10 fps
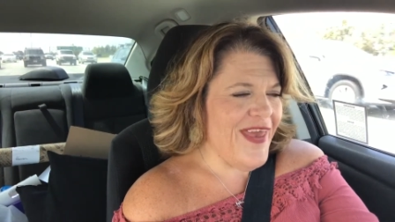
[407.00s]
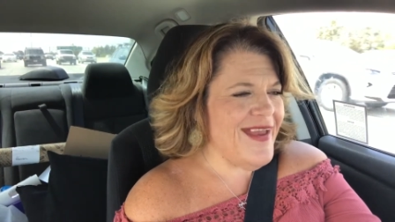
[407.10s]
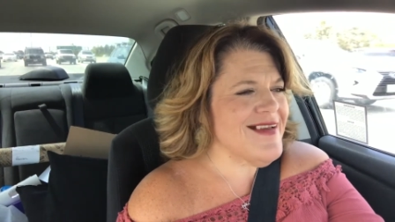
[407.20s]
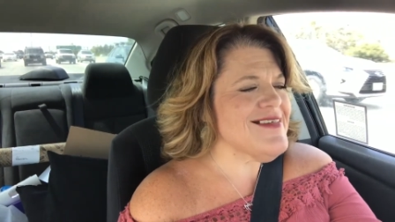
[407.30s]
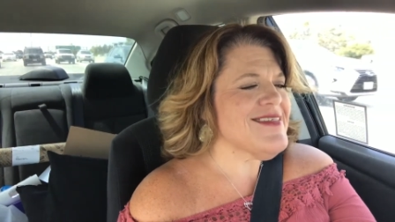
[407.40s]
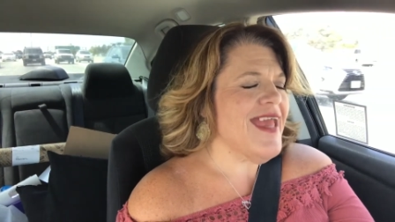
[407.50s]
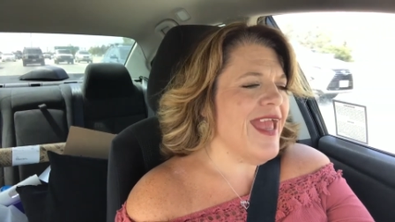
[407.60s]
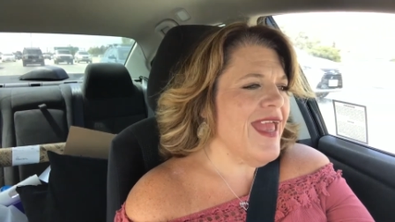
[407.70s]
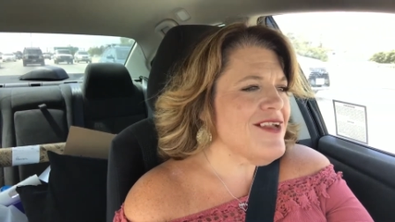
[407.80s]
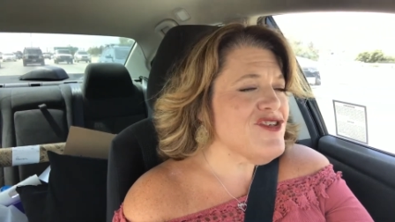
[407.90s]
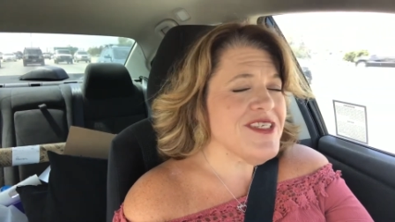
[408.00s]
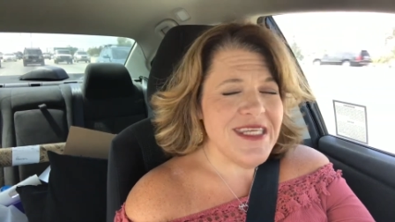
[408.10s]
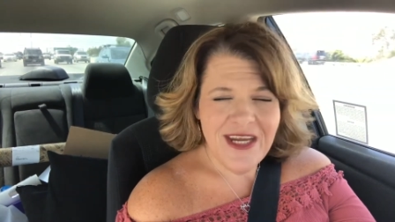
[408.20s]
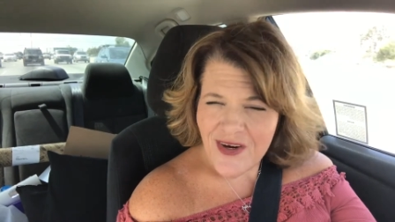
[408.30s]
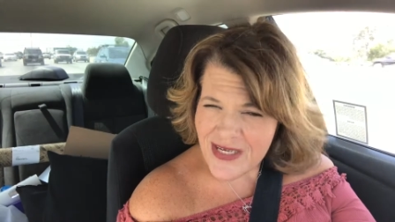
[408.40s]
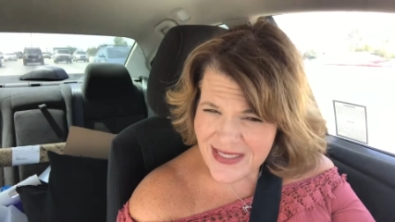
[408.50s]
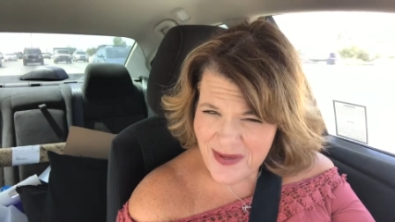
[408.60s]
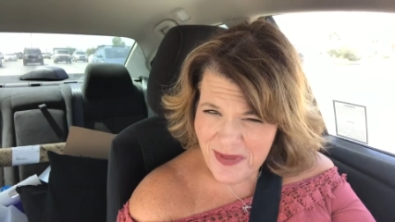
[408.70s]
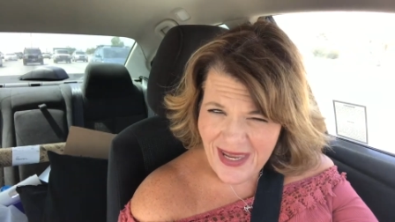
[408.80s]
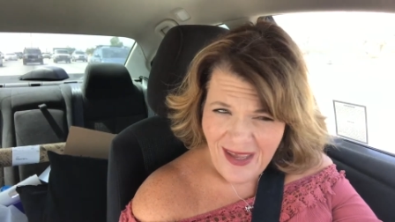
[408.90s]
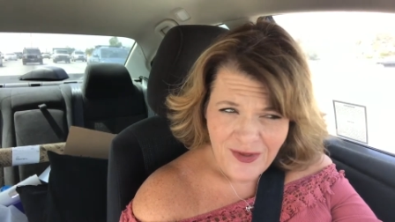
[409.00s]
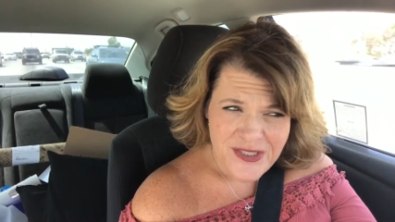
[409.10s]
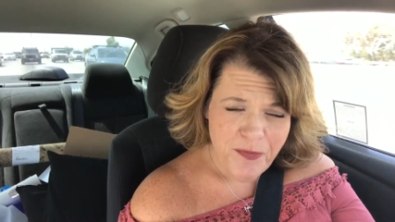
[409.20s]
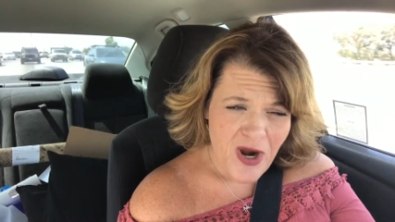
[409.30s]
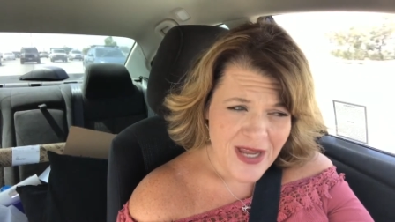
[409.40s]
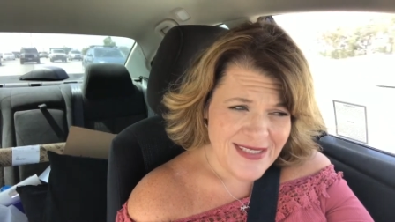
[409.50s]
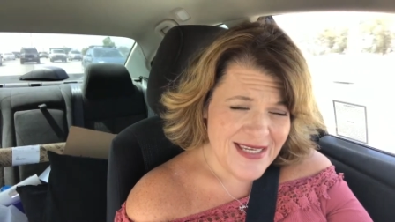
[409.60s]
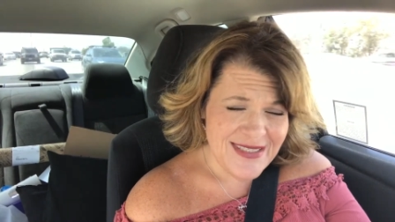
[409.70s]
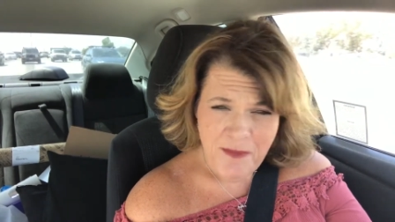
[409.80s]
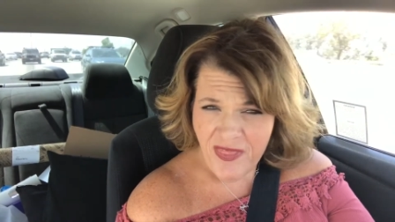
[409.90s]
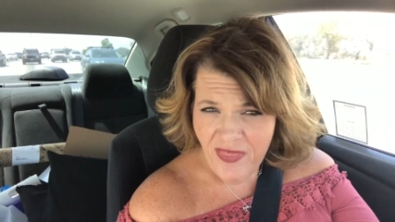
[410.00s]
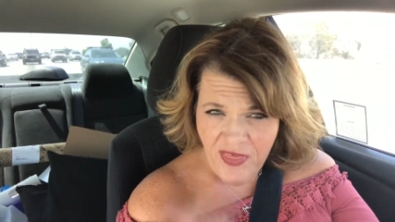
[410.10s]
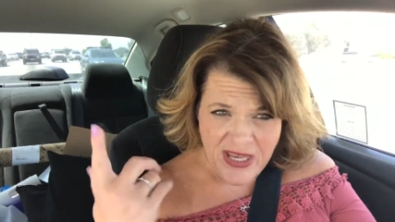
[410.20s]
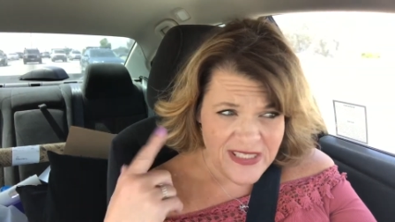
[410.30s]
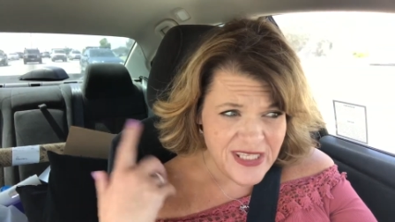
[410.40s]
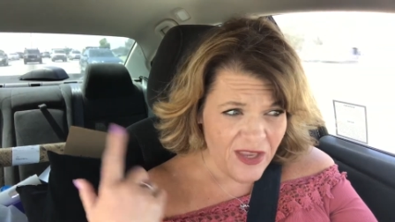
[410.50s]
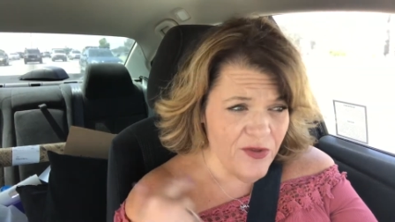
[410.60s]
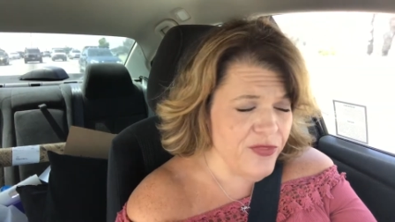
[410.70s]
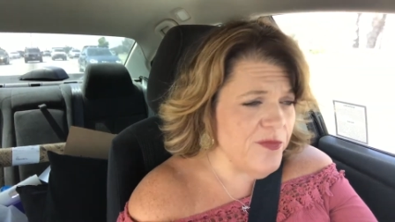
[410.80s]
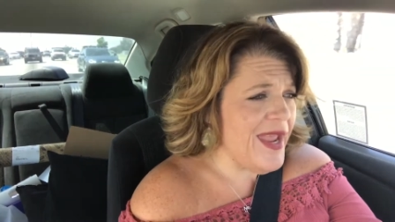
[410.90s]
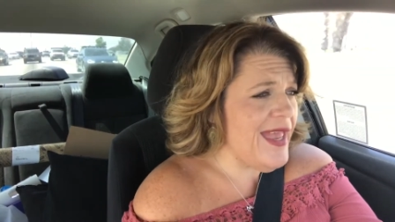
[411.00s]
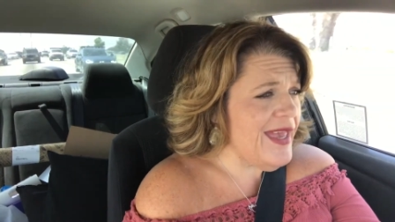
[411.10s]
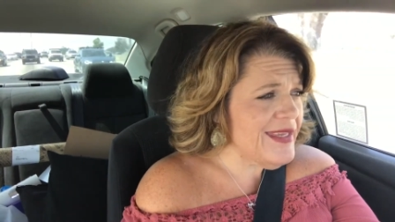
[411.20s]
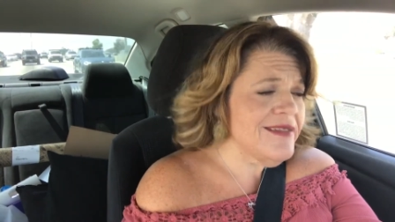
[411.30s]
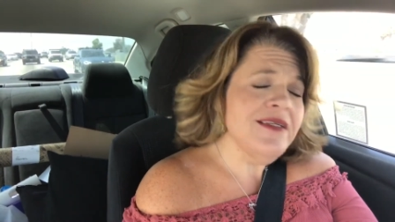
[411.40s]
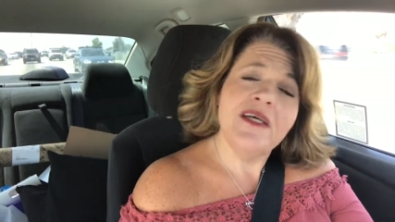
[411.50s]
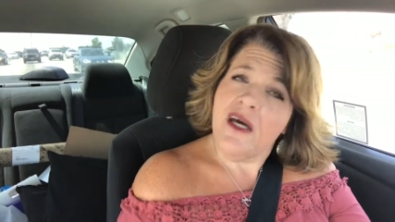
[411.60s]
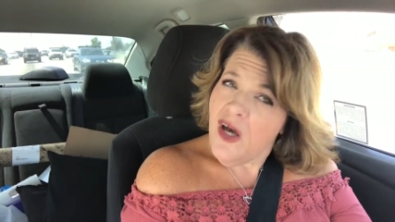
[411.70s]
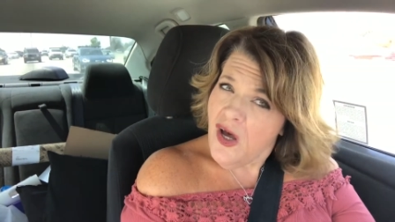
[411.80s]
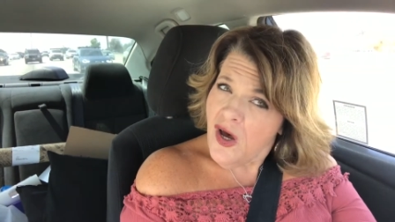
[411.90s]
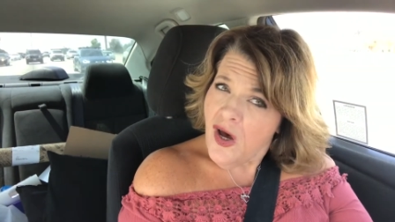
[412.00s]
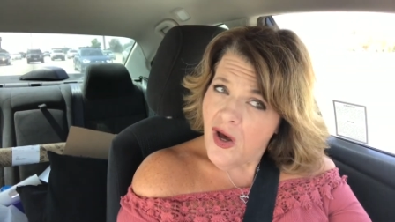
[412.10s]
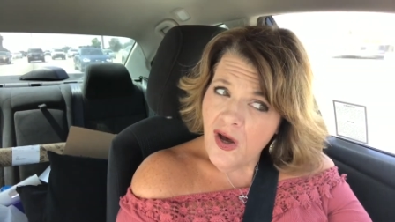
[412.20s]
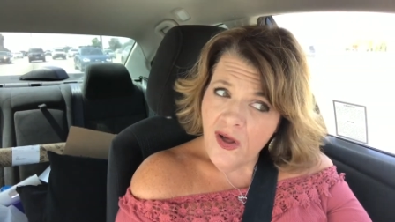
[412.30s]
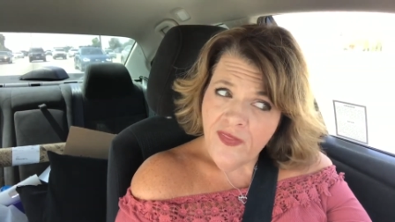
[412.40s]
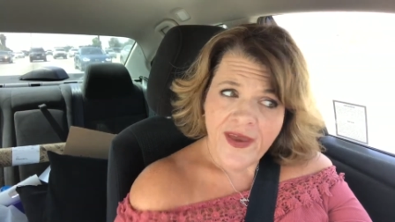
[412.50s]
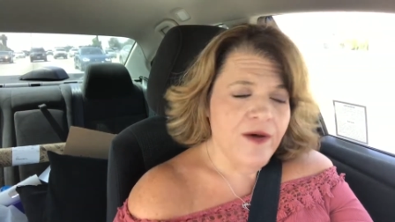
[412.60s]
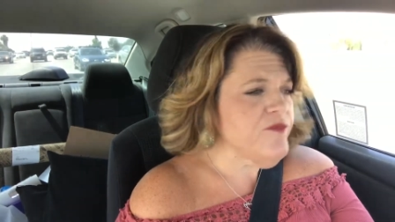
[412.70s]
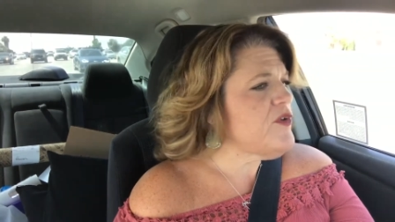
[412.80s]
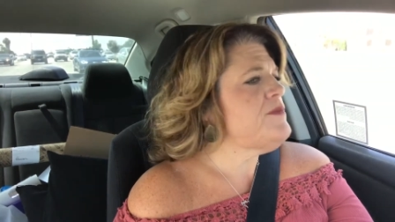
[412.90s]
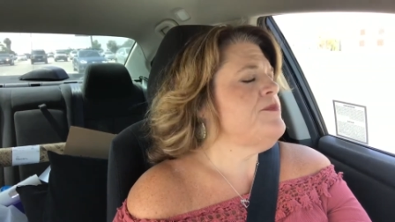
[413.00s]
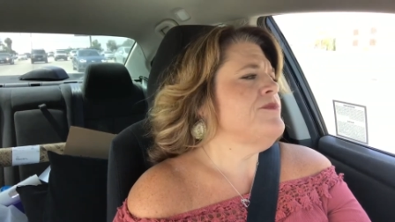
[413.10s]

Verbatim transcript: things and just hearing somebody else process some of the things that go through my head, all the helpful.